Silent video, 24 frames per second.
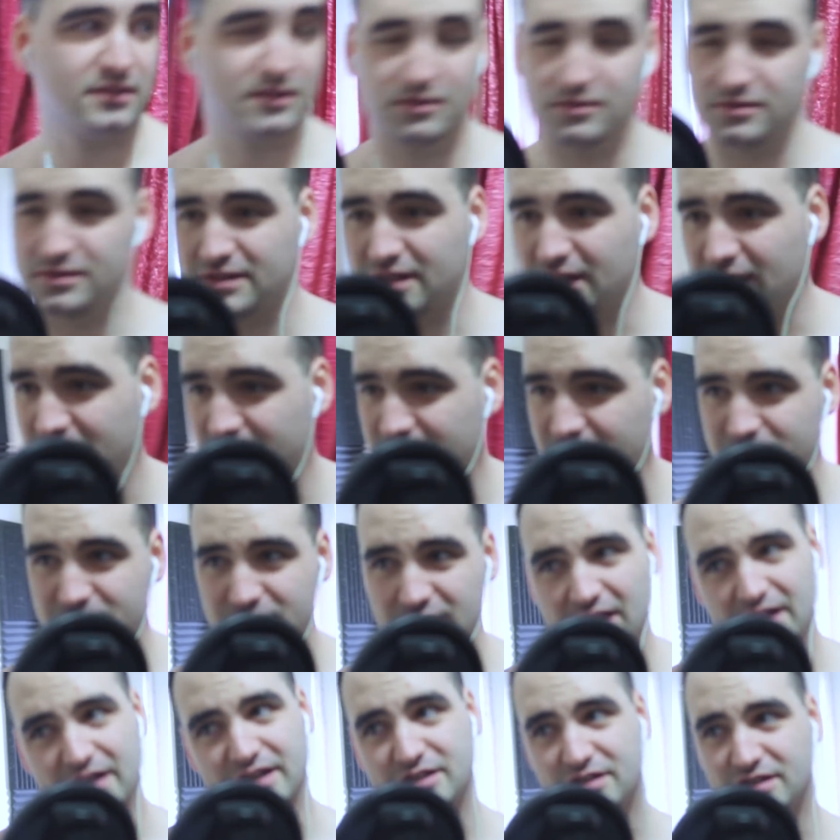There's not there's
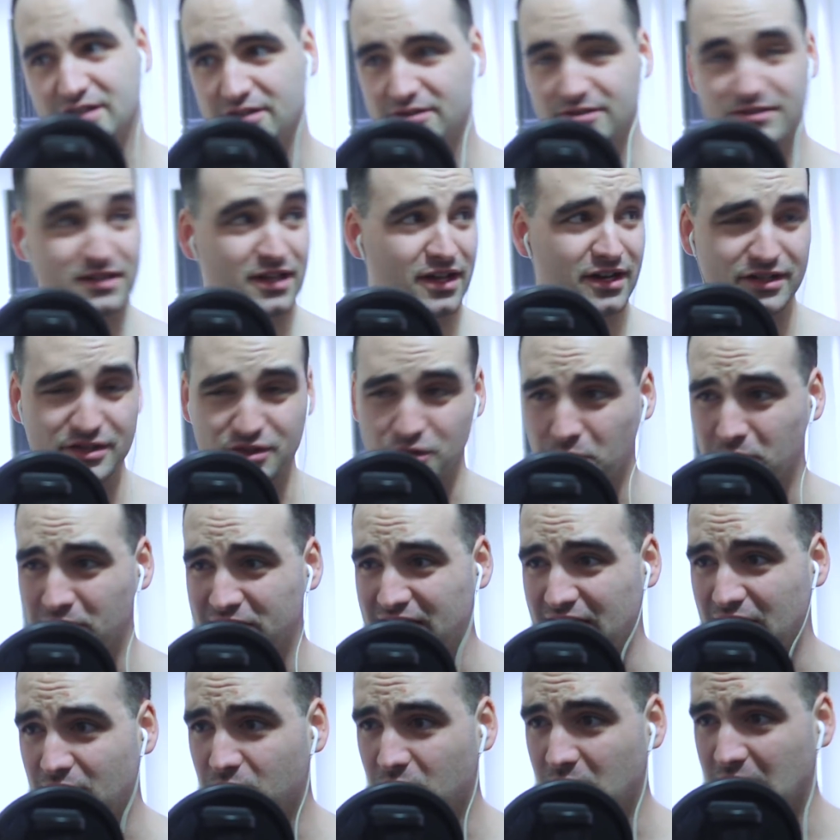not a there's not a door
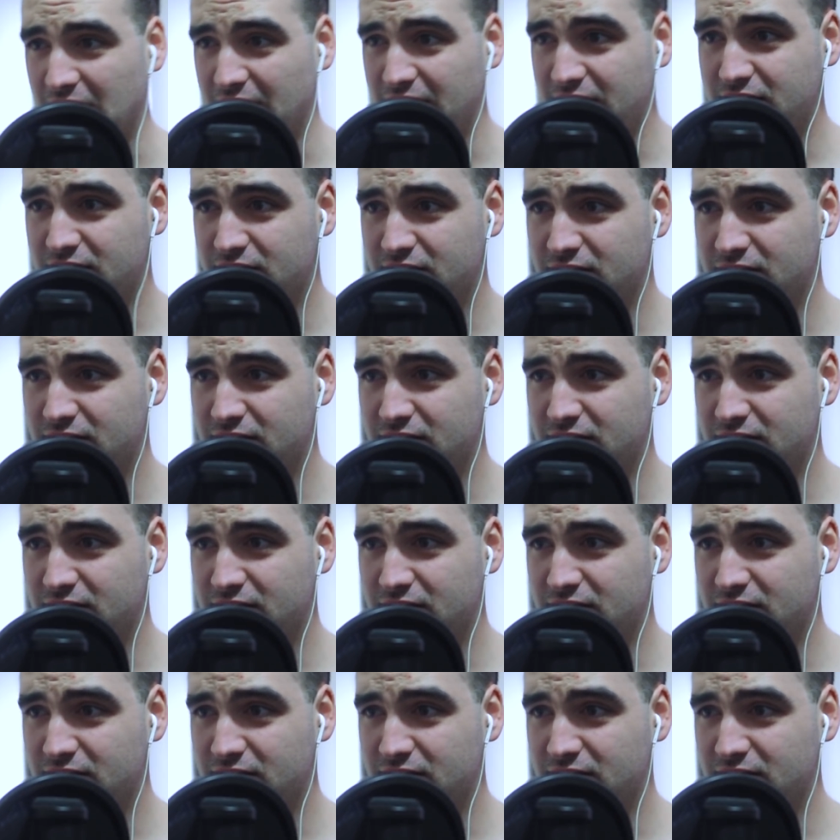that way.